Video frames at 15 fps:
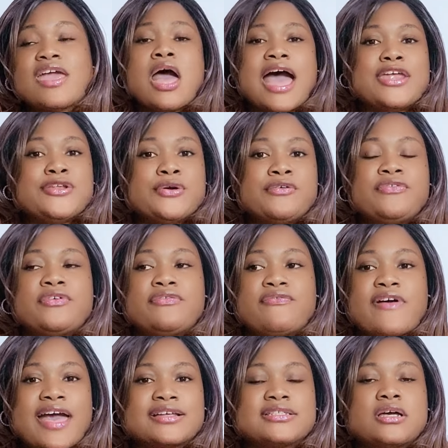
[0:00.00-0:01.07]
I know for a
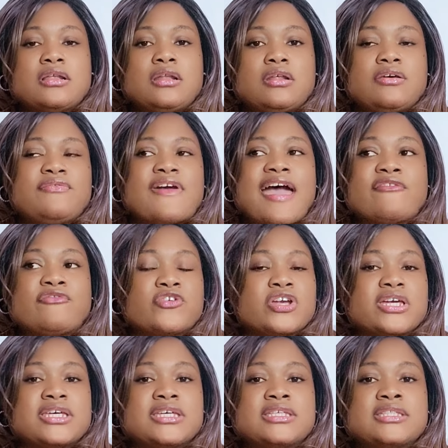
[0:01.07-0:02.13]
fact a lot of
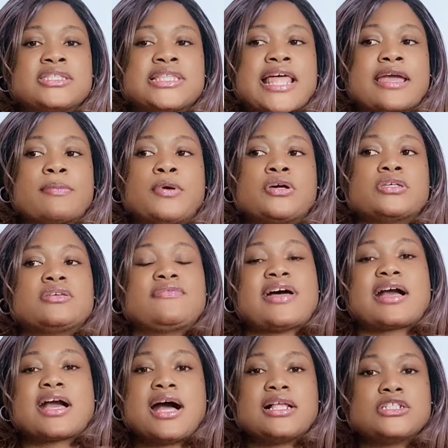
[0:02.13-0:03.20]
Africans, like because of our
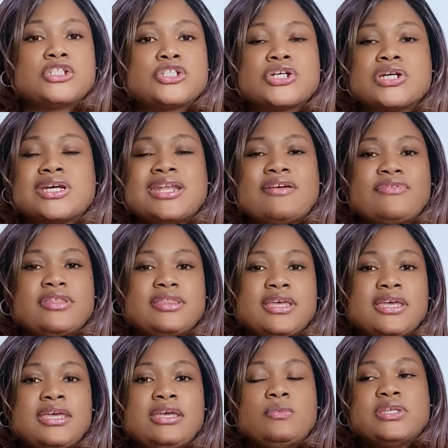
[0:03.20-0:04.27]
culture and
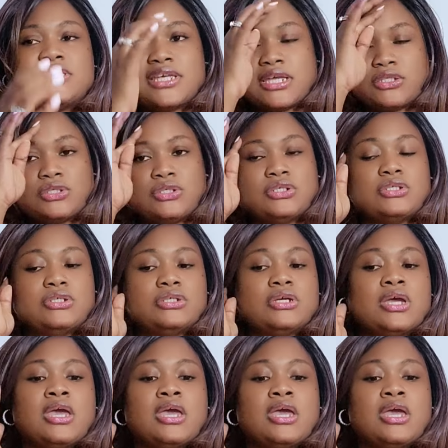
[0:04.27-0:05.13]
everything, we tend to